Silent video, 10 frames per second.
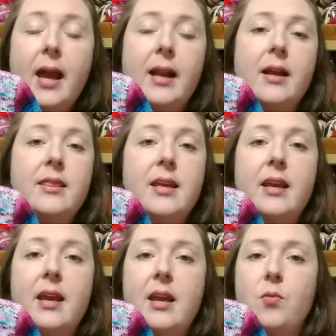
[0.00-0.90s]
and I think
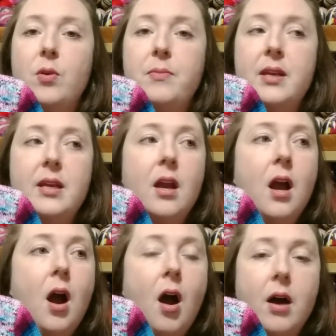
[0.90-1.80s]
it would be
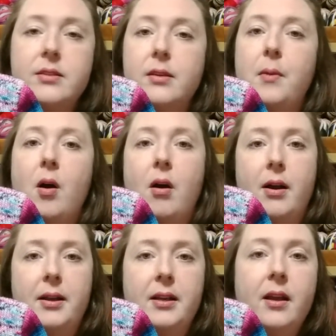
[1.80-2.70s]
awesome
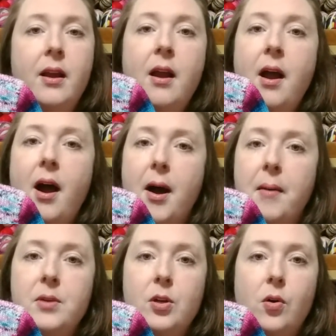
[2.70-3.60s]
on,
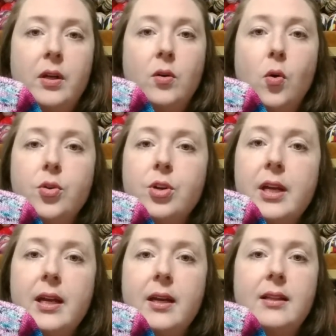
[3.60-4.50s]
you know, an older
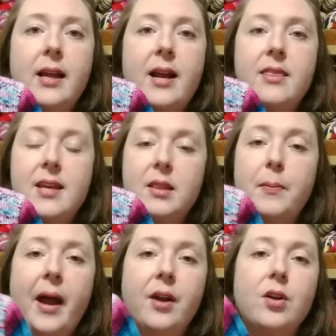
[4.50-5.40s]
kid. Like, I think the
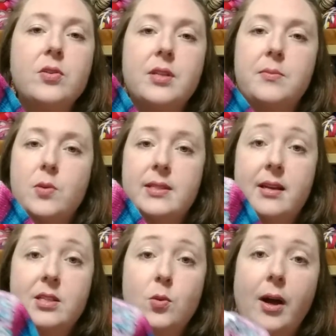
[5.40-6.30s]
pattern goes up to a
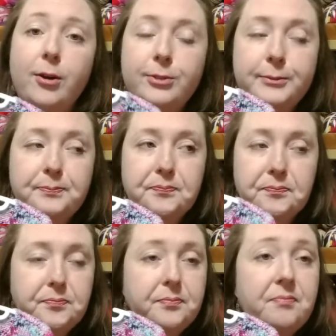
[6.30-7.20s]
size 12,
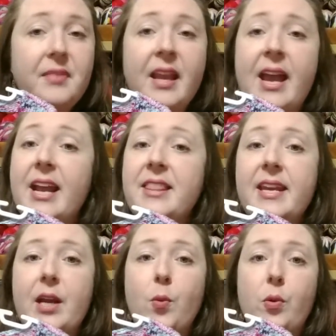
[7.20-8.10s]
and I
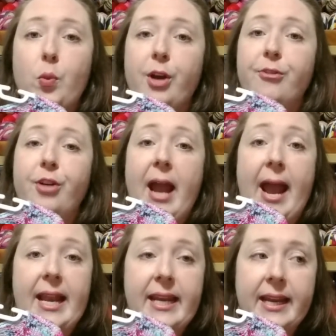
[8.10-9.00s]
think it would work for
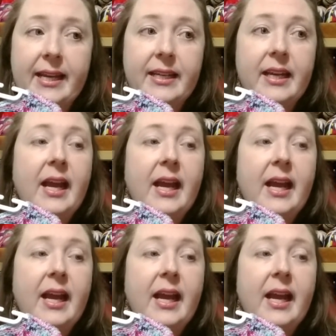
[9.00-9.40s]
any kid,